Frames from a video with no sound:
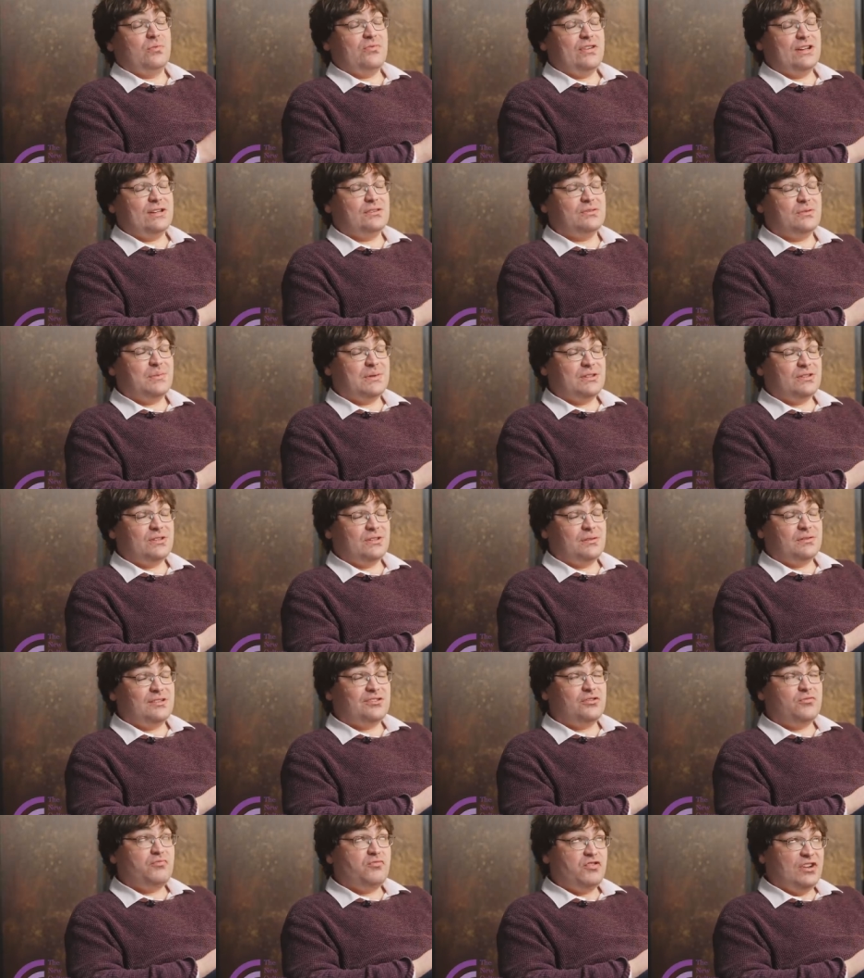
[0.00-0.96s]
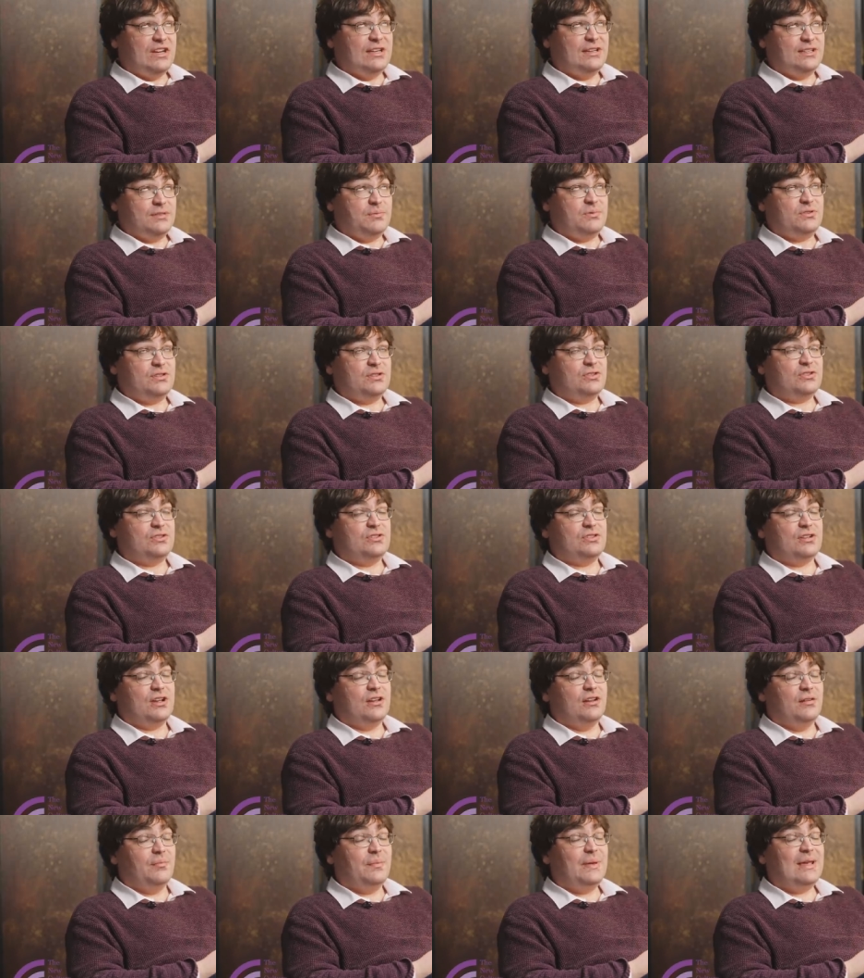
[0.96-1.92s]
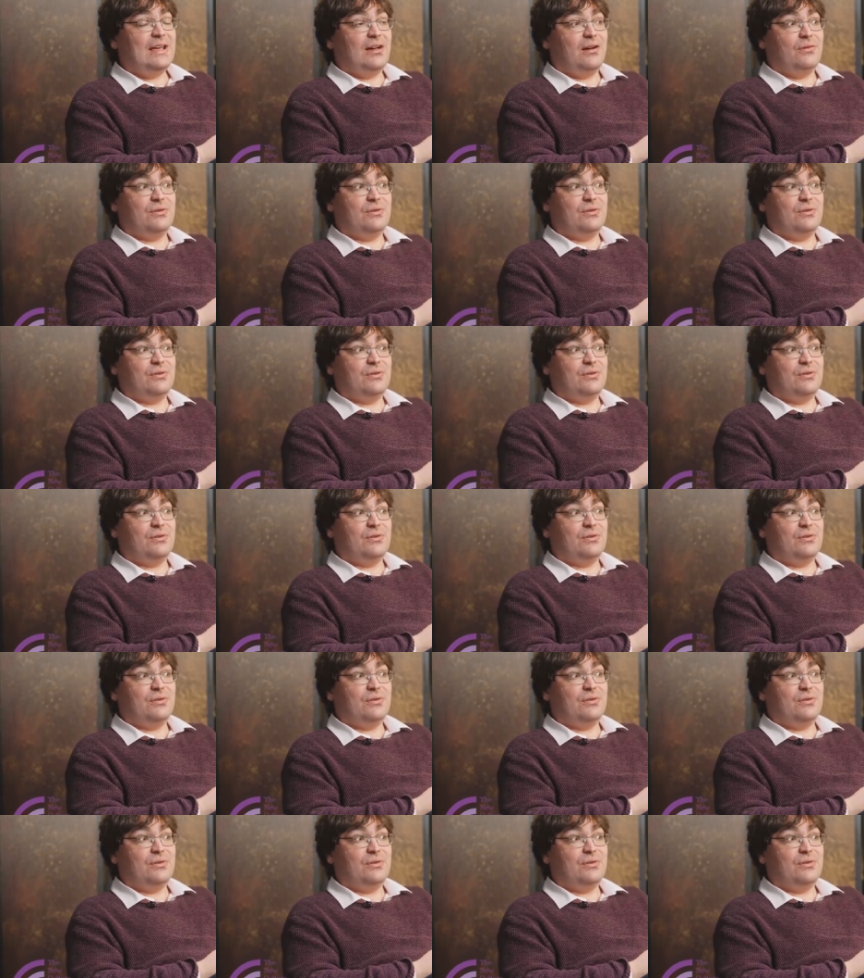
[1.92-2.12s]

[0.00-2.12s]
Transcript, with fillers: predispositions are going to be,